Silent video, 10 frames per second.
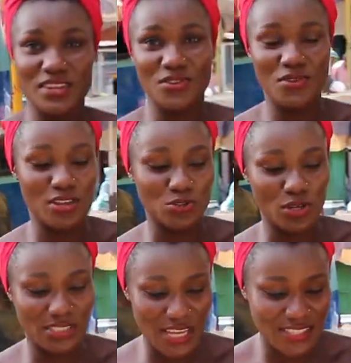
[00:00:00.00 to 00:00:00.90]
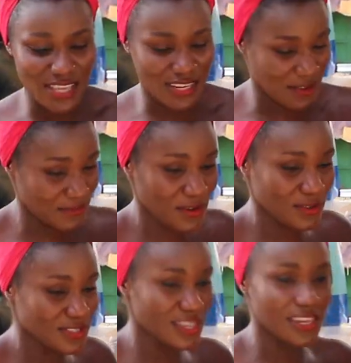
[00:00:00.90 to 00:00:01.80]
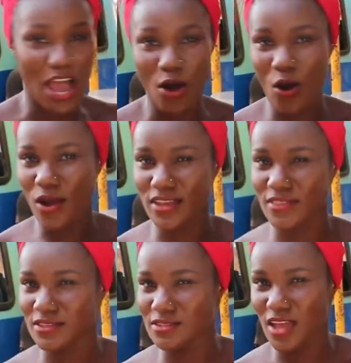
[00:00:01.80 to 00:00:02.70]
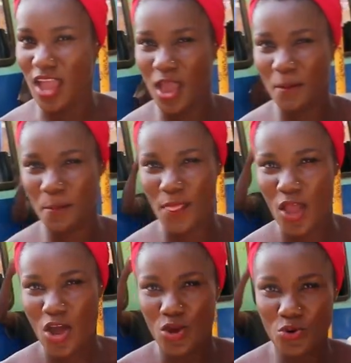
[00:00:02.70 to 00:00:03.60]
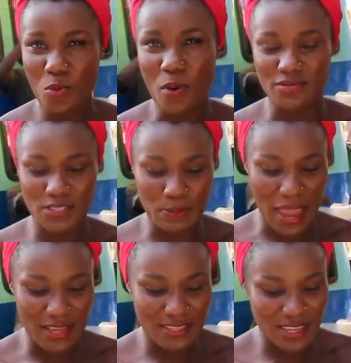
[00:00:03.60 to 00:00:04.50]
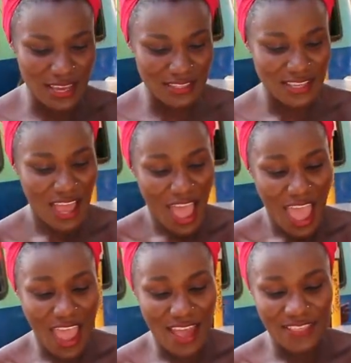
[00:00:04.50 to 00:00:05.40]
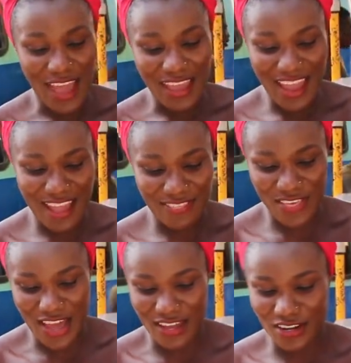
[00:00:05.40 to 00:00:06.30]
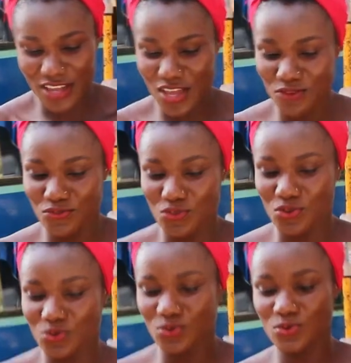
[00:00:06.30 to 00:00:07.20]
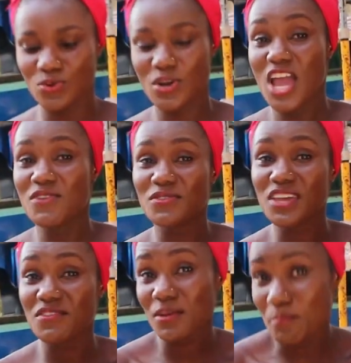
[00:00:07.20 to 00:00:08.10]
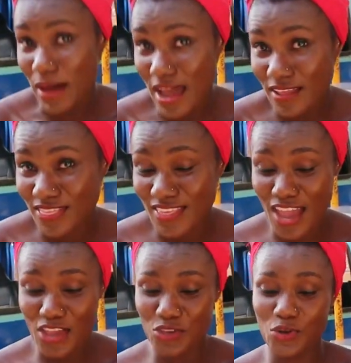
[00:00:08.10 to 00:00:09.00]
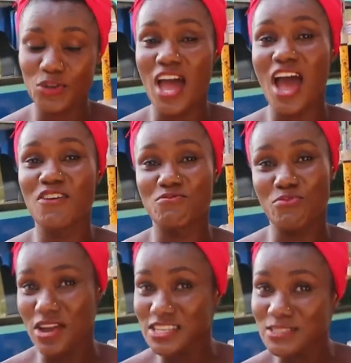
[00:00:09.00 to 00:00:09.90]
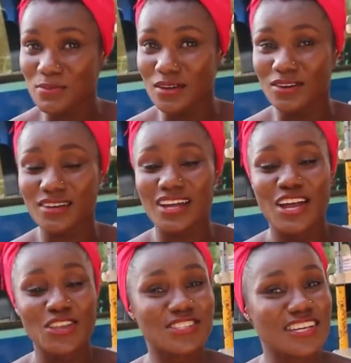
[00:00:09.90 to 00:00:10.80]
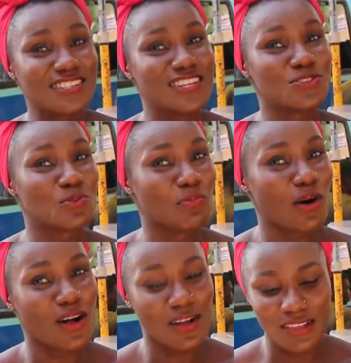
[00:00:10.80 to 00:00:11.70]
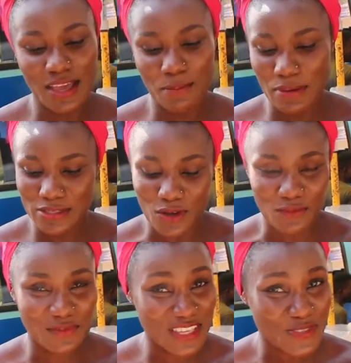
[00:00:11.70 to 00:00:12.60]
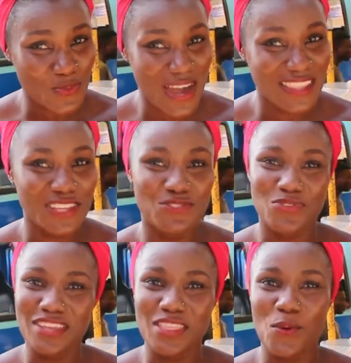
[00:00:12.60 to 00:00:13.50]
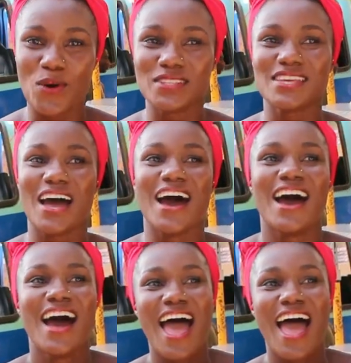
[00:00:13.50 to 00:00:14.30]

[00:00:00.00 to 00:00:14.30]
fenugreek. So this and the fennel seed are all in the same group of spices. And I heard that if you've given birth and you don't have breast milk, you just need to boil a bit of this one and drink the water,